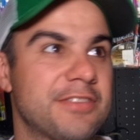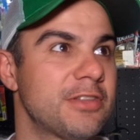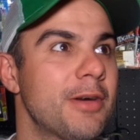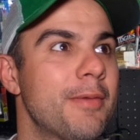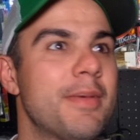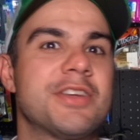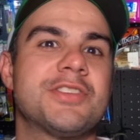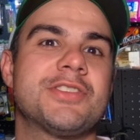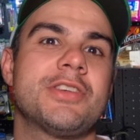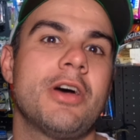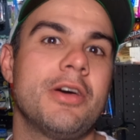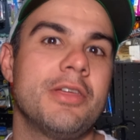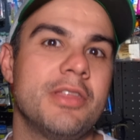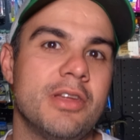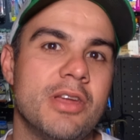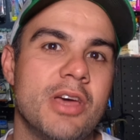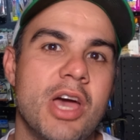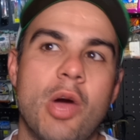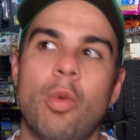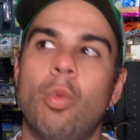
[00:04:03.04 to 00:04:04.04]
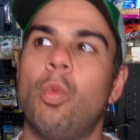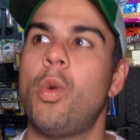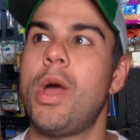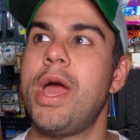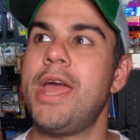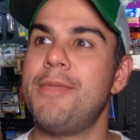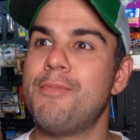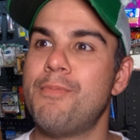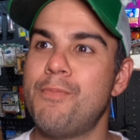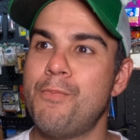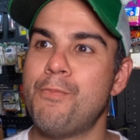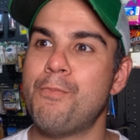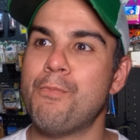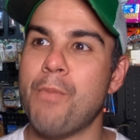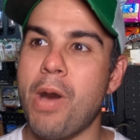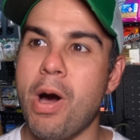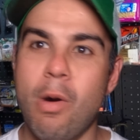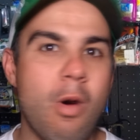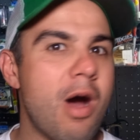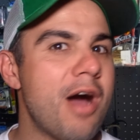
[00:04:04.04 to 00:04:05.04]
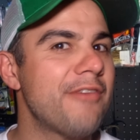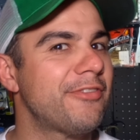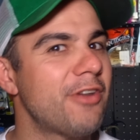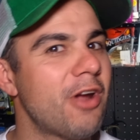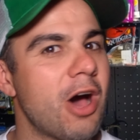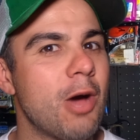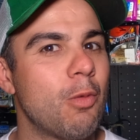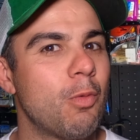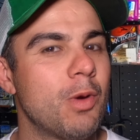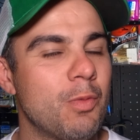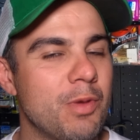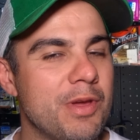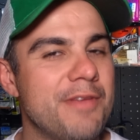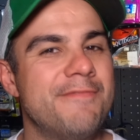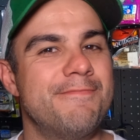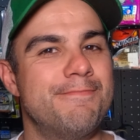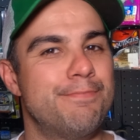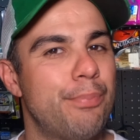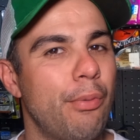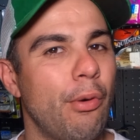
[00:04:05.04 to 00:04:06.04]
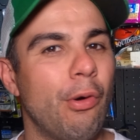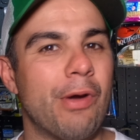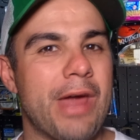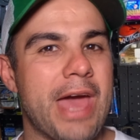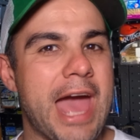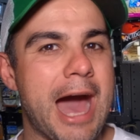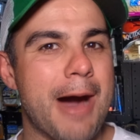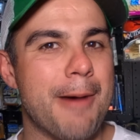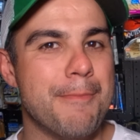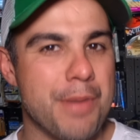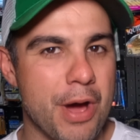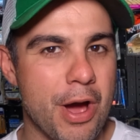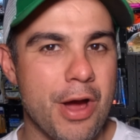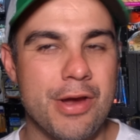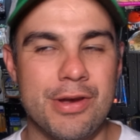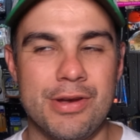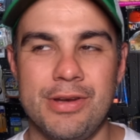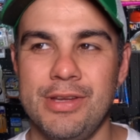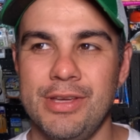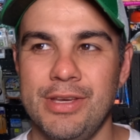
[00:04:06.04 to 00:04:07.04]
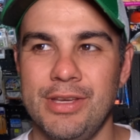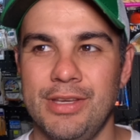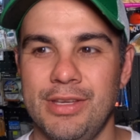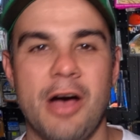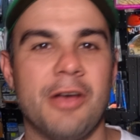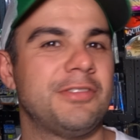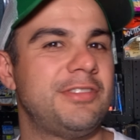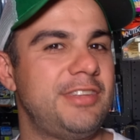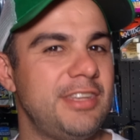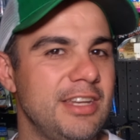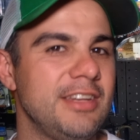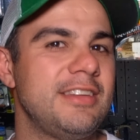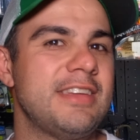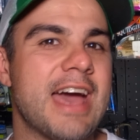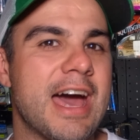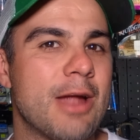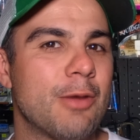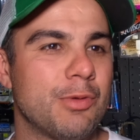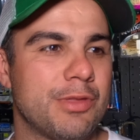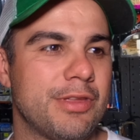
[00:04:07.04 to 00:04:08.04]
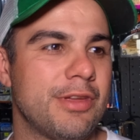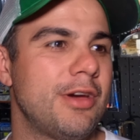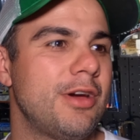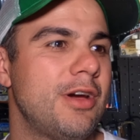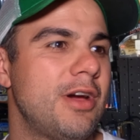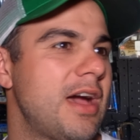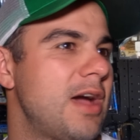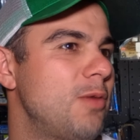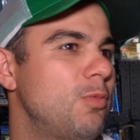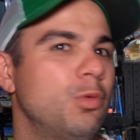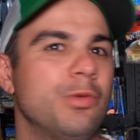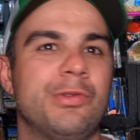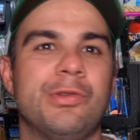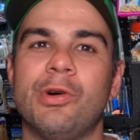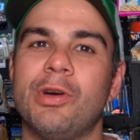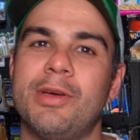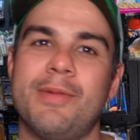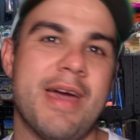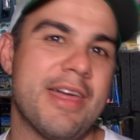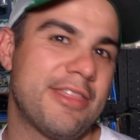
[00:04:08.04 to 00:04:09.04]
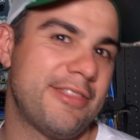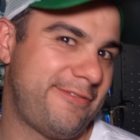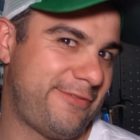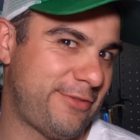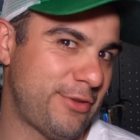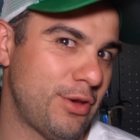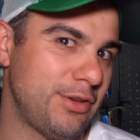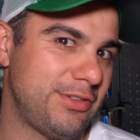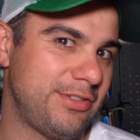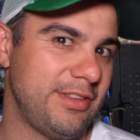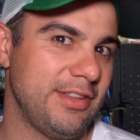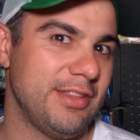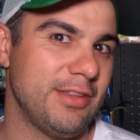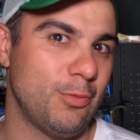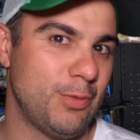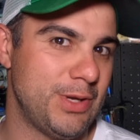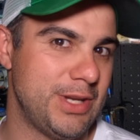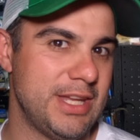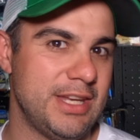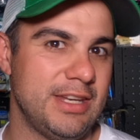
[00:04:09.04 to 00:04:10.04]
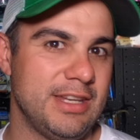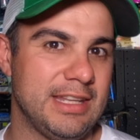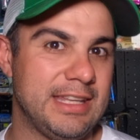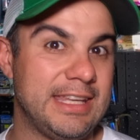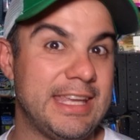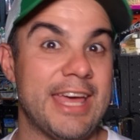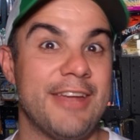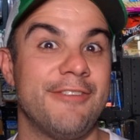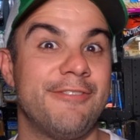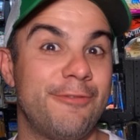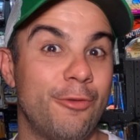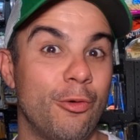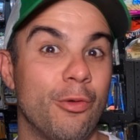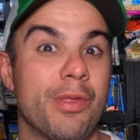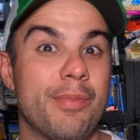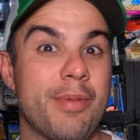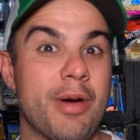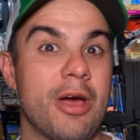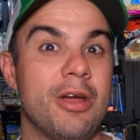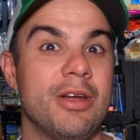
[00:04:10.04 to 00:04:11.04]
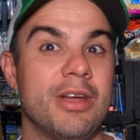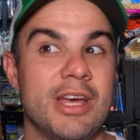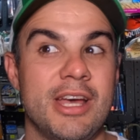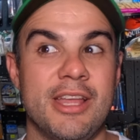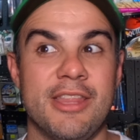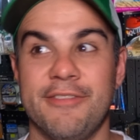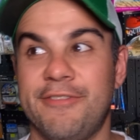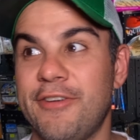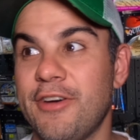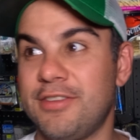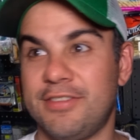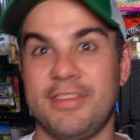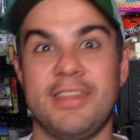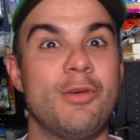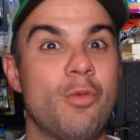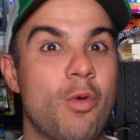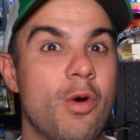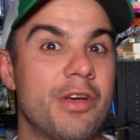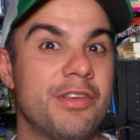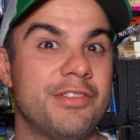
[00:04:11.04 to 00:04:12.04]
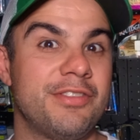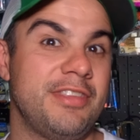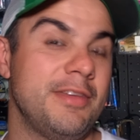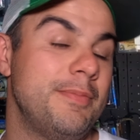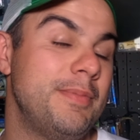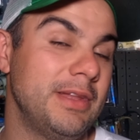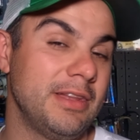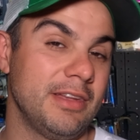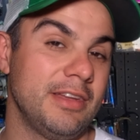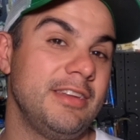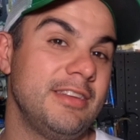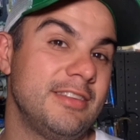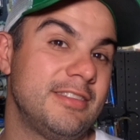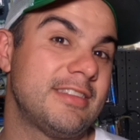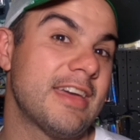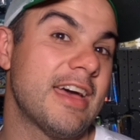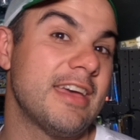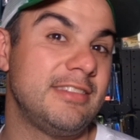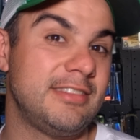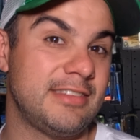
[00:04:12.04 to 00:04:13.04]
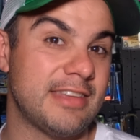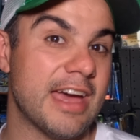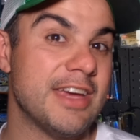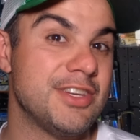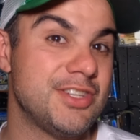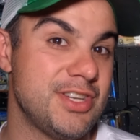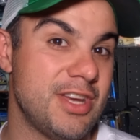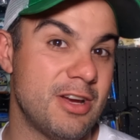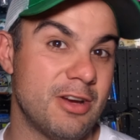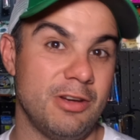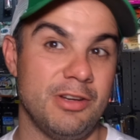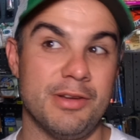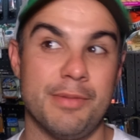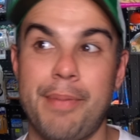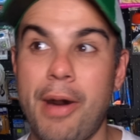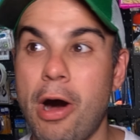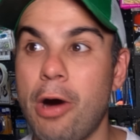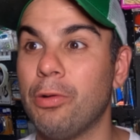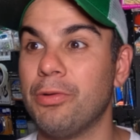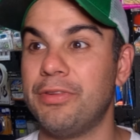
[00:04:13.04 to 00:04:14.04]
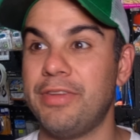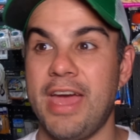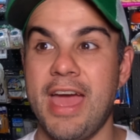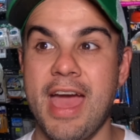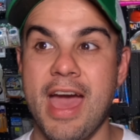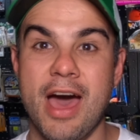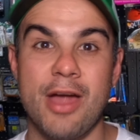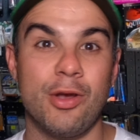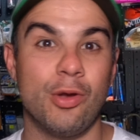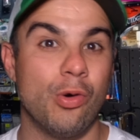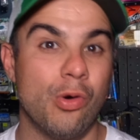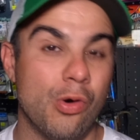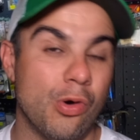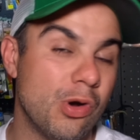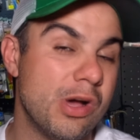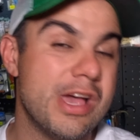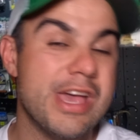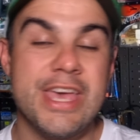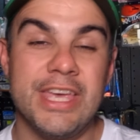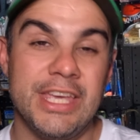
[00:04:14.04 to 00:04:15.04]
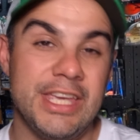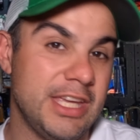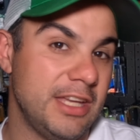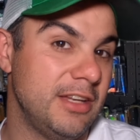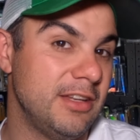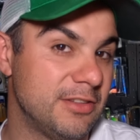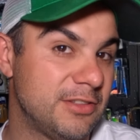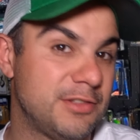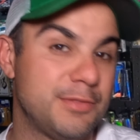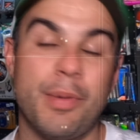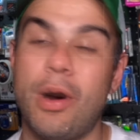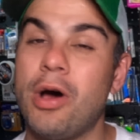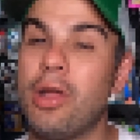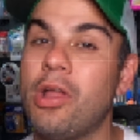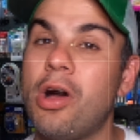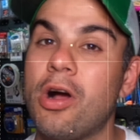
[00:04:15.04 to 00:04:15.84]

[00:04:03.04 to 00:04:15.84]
so much so that when my wife and I, when we bought our boat, I was sitting down with her and we were talking about the first thing that we needed to get for the boat. The first thing was the ability to stay stationary, to pole down or hit spot